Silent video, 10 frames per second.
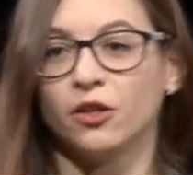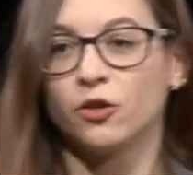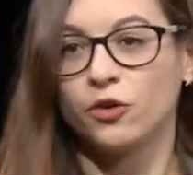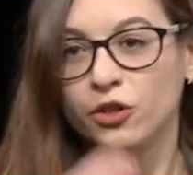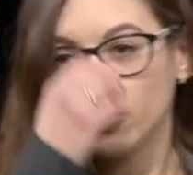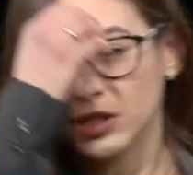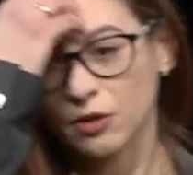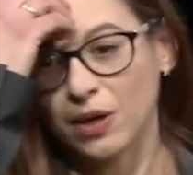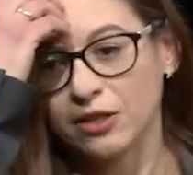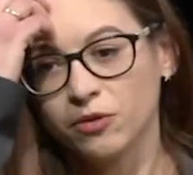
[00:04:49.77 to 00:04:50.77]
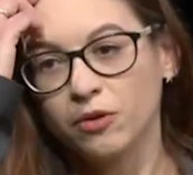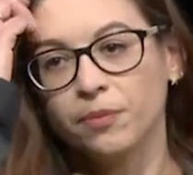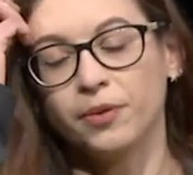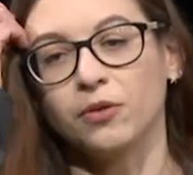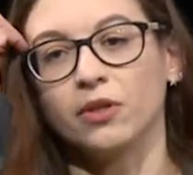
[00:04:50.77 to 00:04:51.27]
could use a quantum
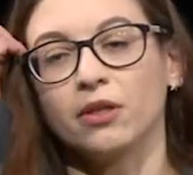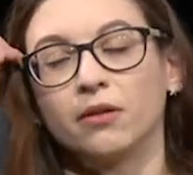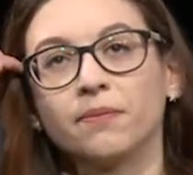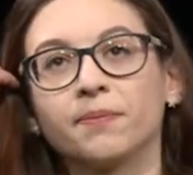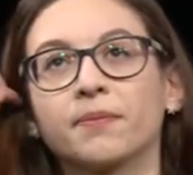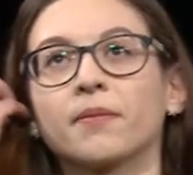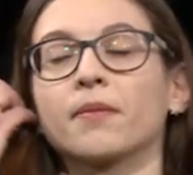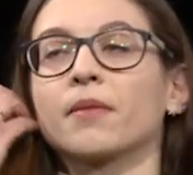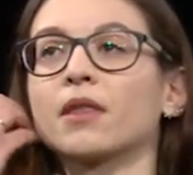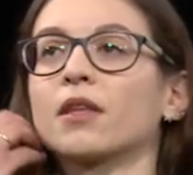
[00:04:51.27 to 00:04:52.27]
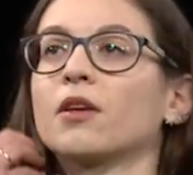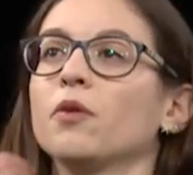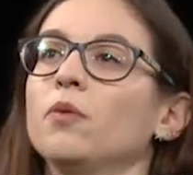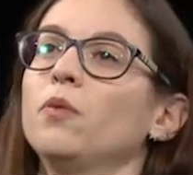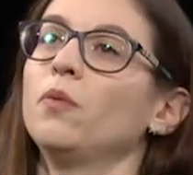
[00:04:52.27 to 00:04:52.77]
computer?
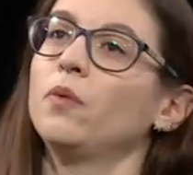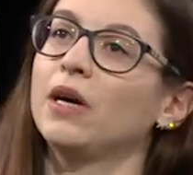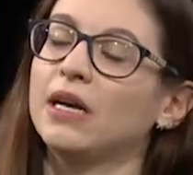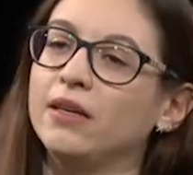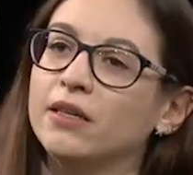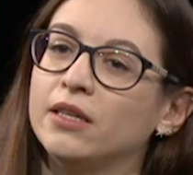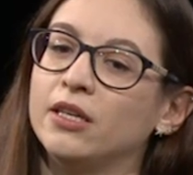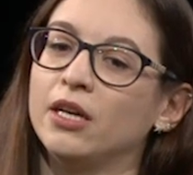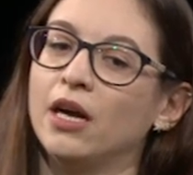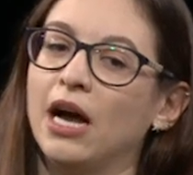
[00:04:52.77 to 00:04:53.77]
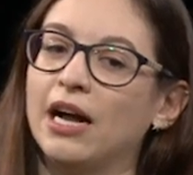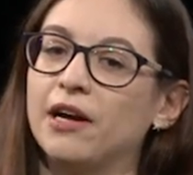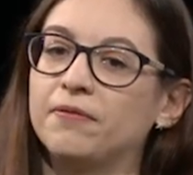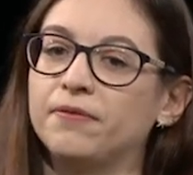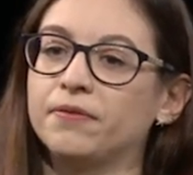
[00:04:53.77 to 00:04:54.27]
Well, I
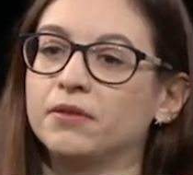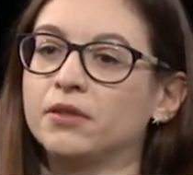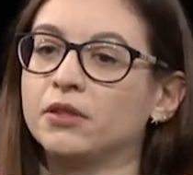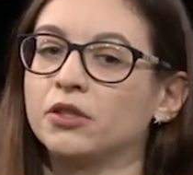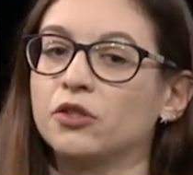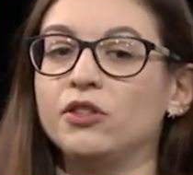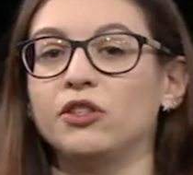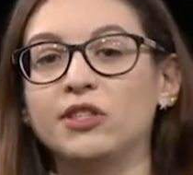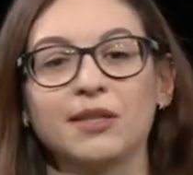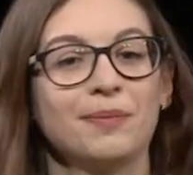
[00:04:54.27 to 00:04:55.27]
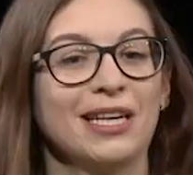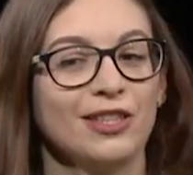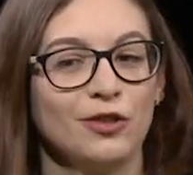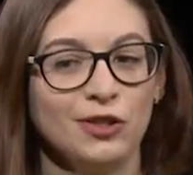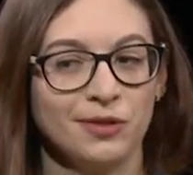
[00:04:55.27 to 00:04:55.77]
have good news and bad
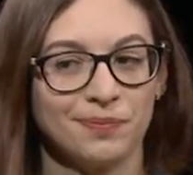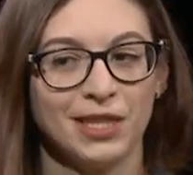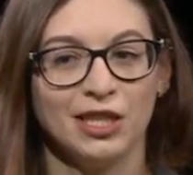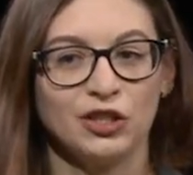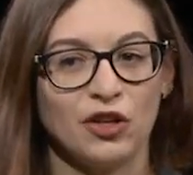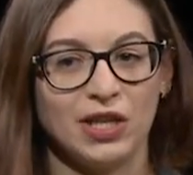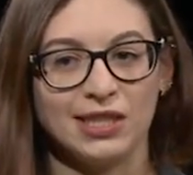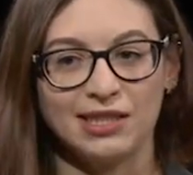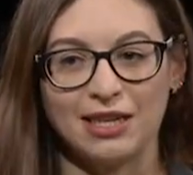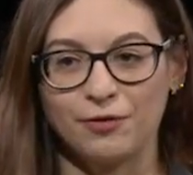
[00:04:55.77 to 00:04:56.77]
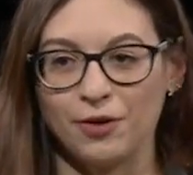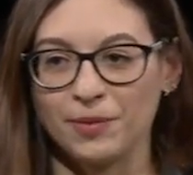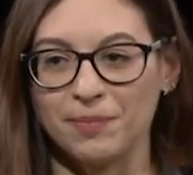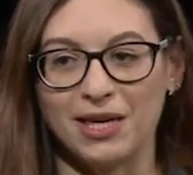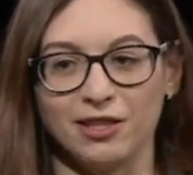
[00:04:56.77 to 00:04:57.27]
news, so let's start from
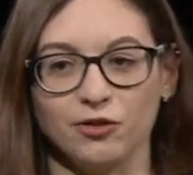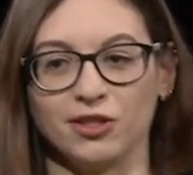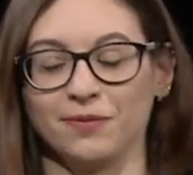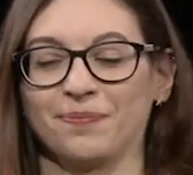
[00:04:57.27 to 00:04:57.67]
the bad news.